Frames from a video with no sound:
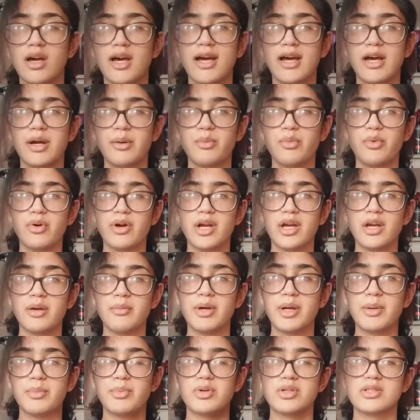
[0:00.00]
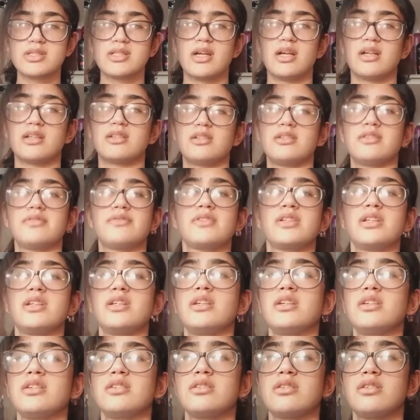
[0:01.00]
I'm wearing my protective gear
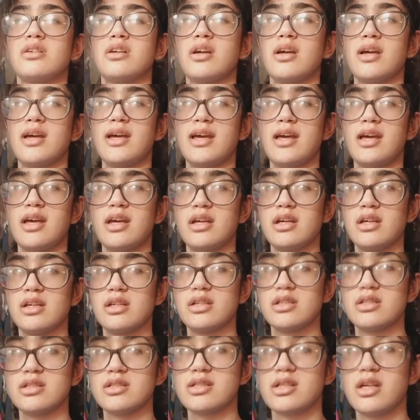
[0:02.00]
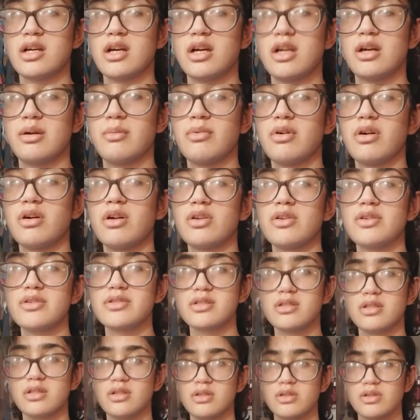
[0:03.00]
and I'm
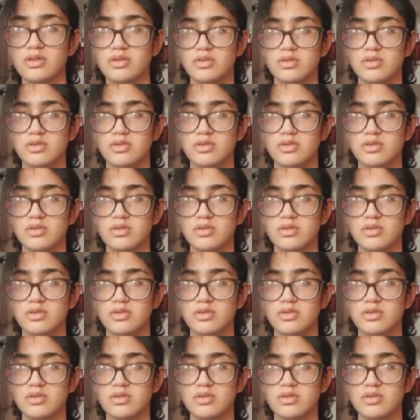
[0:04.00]
also